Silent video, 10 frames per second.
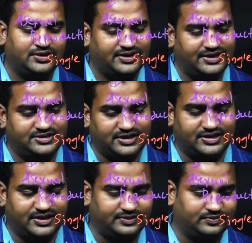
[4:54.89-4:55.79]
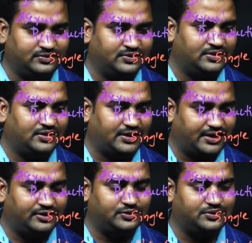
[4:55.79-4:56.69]
each other
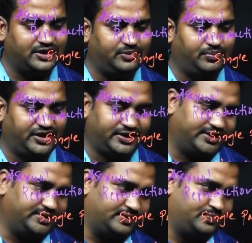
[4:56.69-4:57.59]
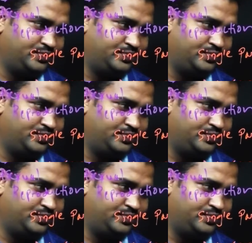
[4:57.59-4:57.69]
and to their parent.